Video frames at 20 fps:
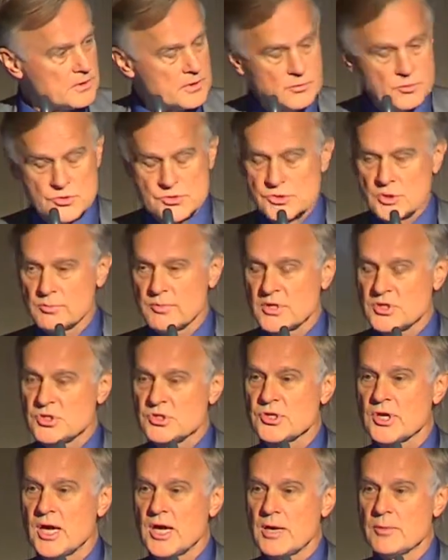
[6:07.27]
was not
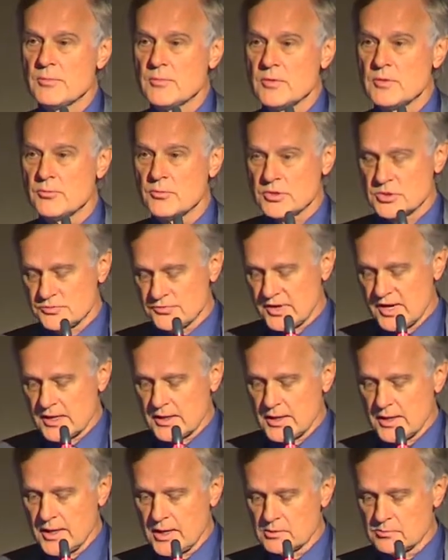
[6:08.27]
much time, which
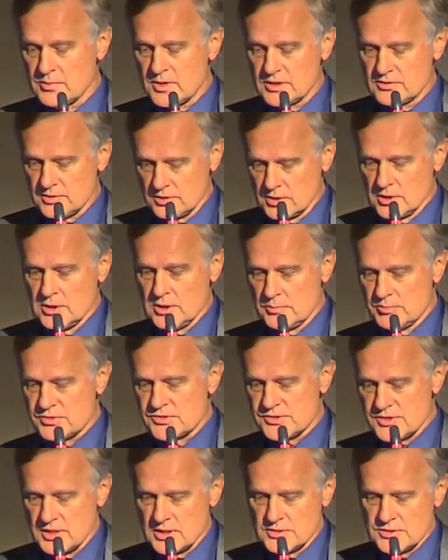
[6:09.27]
Frank had, but he
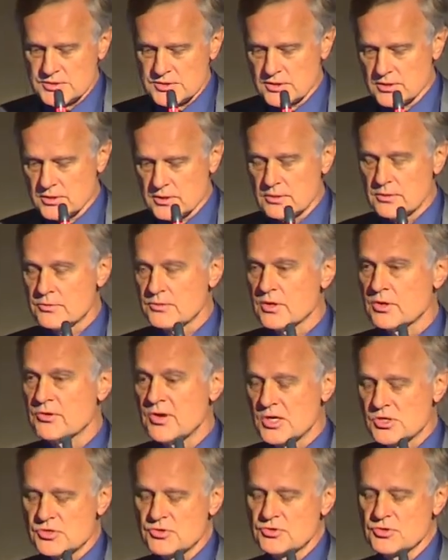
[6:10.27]
presents
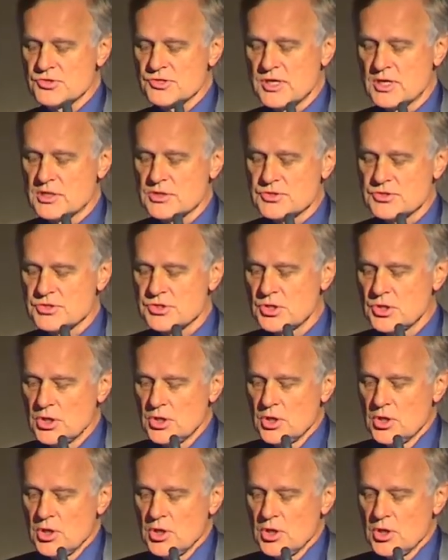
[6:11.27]
regression results